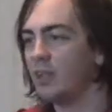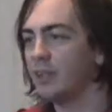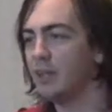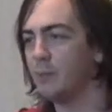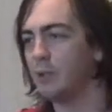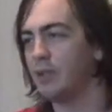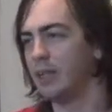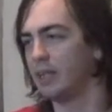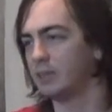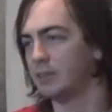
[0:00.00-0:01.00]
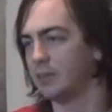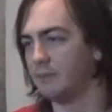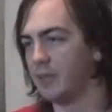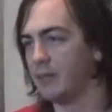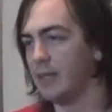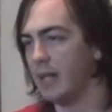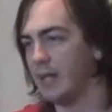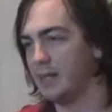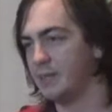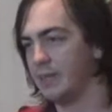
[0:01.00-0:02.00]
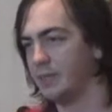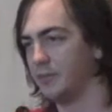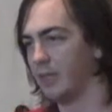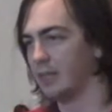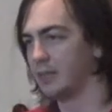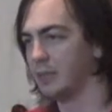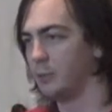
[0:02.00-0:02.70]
That Pokédex is a very high-tech device.